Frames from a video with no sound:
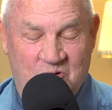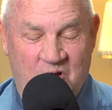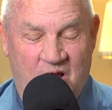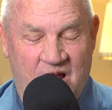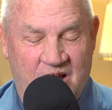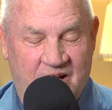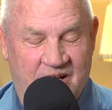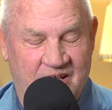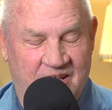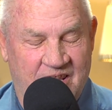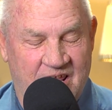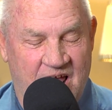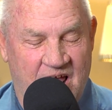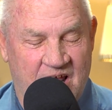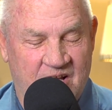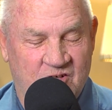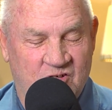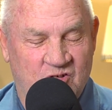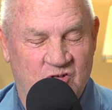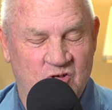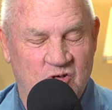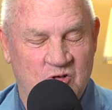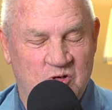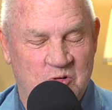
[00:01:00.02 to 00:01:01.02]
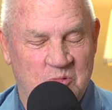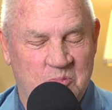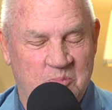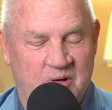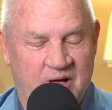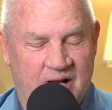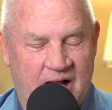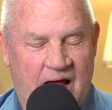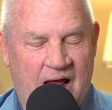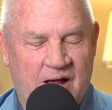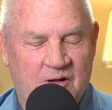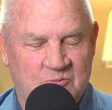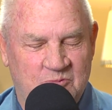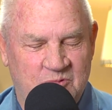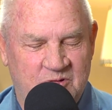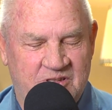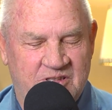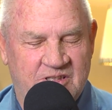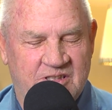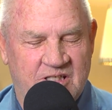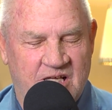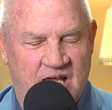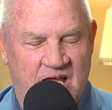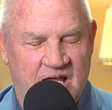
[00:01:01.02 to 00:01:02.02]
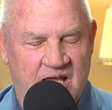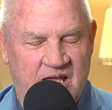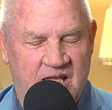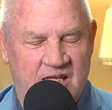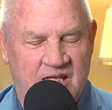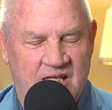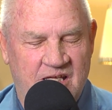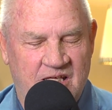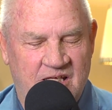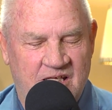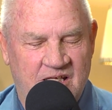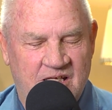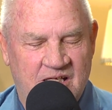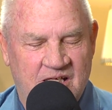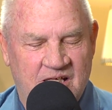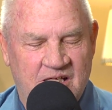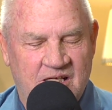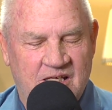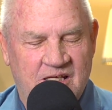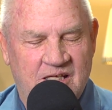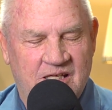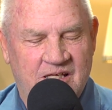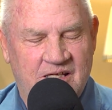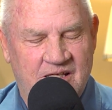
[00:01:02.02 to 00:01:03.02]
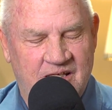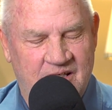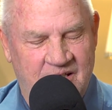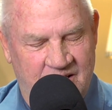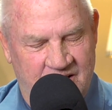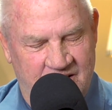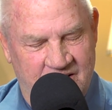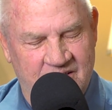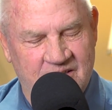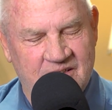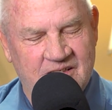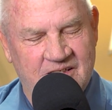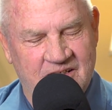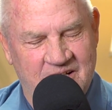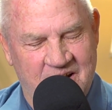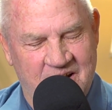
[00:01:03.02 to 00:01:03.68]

track of that too, but I would say in the